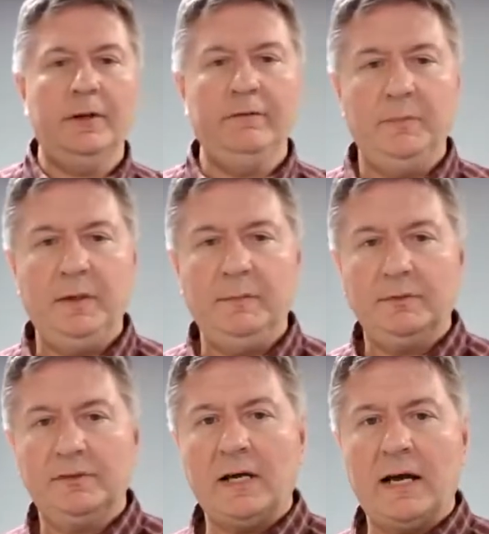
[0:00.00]
of you people
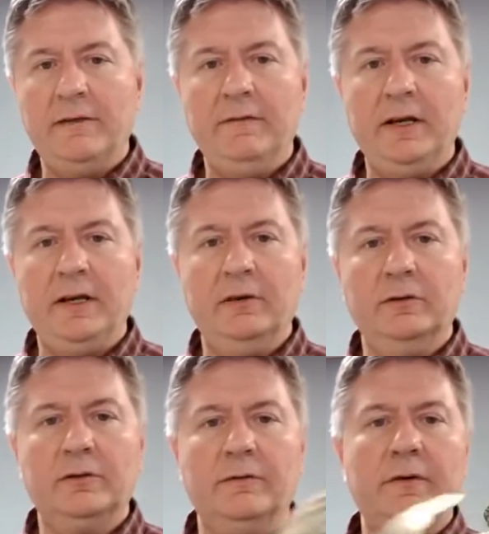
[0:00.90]
saw the video,
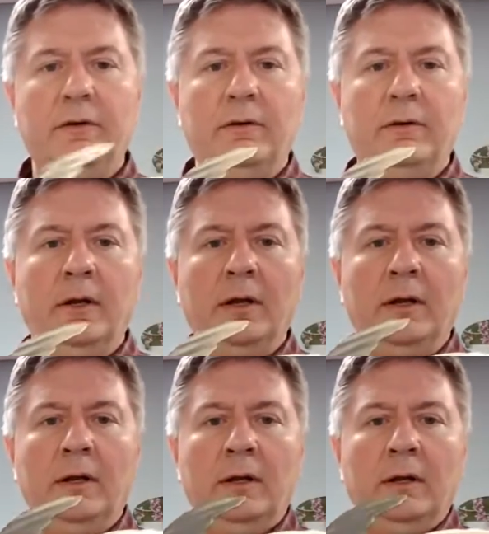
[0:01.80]
so if you
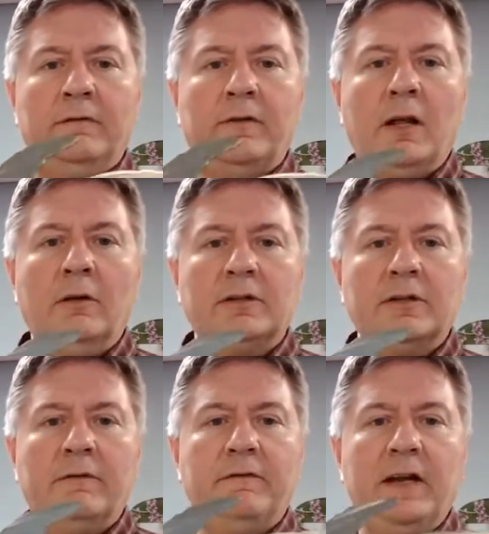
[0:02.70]
follow us
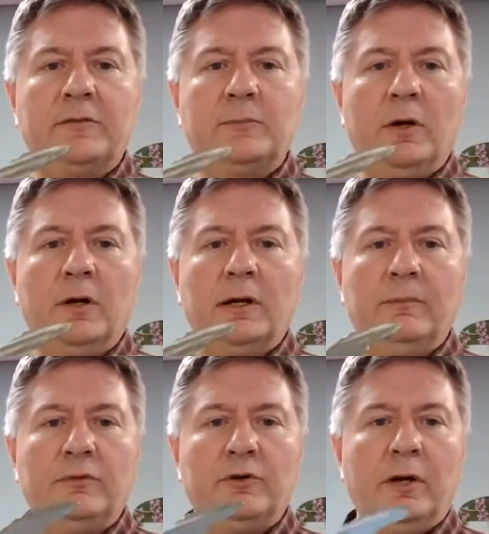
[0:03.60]
on Facebook,
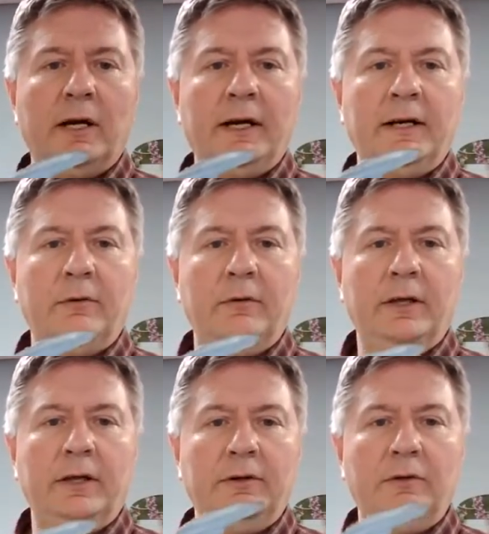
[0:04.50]
I'm trying to
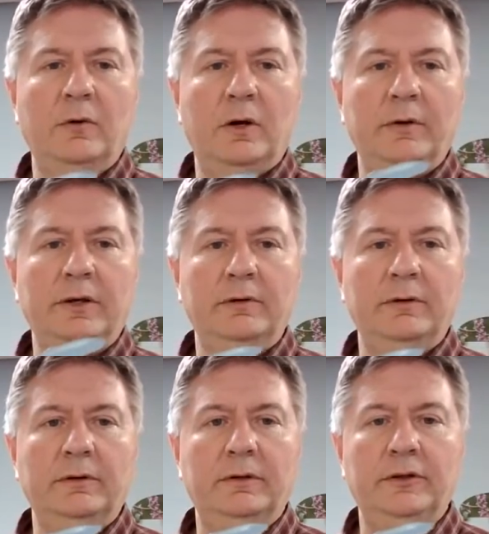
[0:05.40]
really do what are we
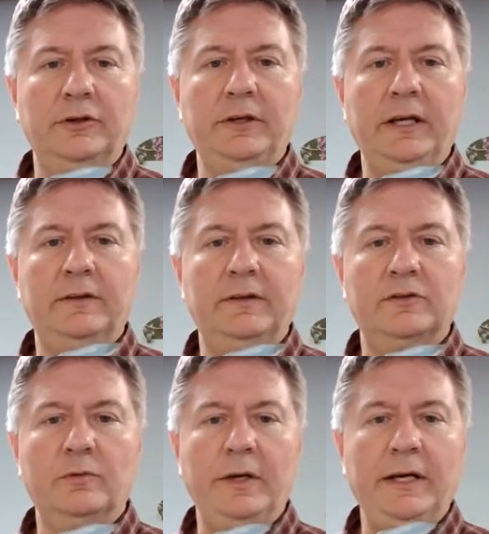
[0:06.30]
doing unique
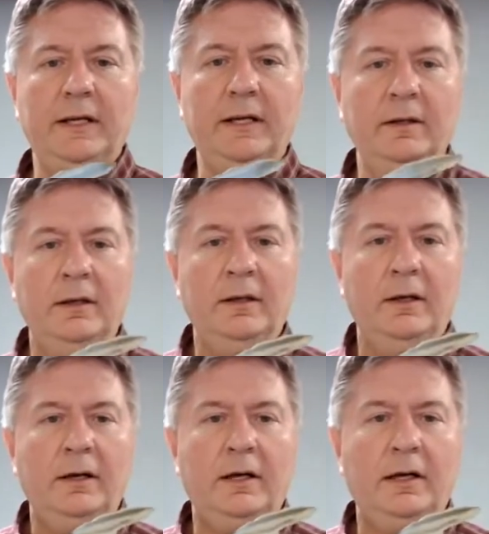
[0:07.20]
this week.
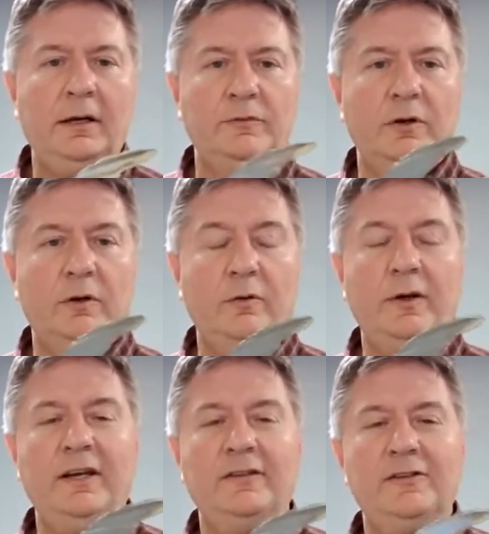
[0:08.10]

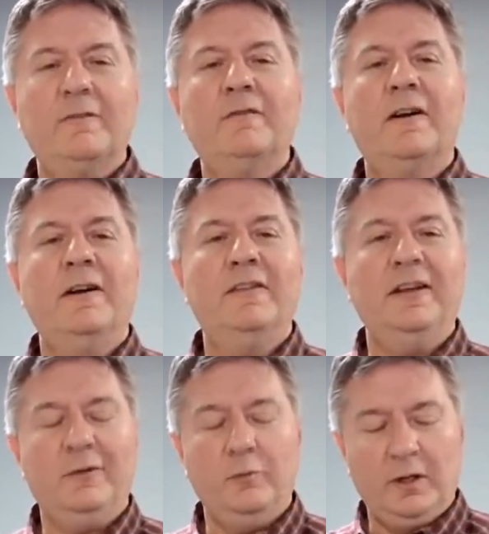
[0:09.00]
So far I
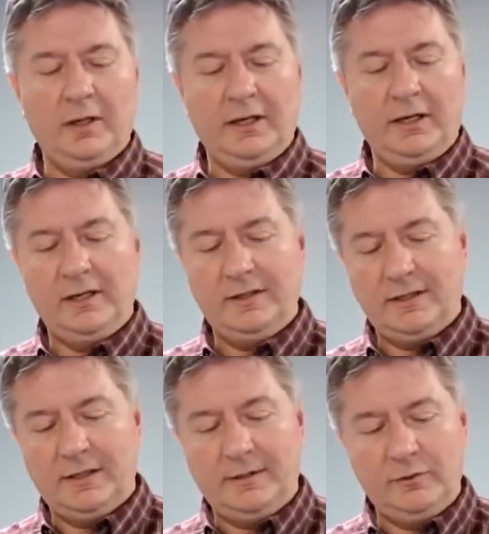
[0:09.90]
think Willie,
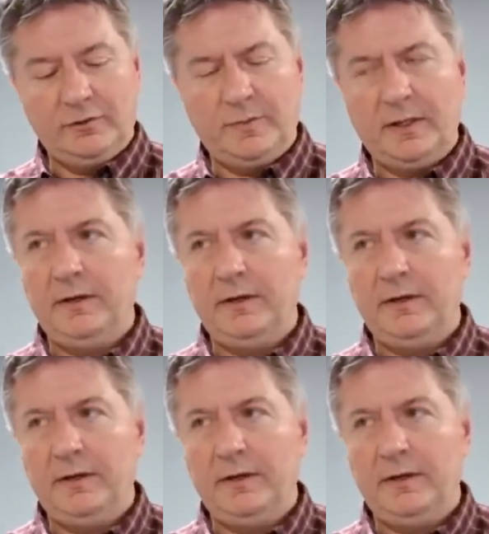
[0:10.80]
who's been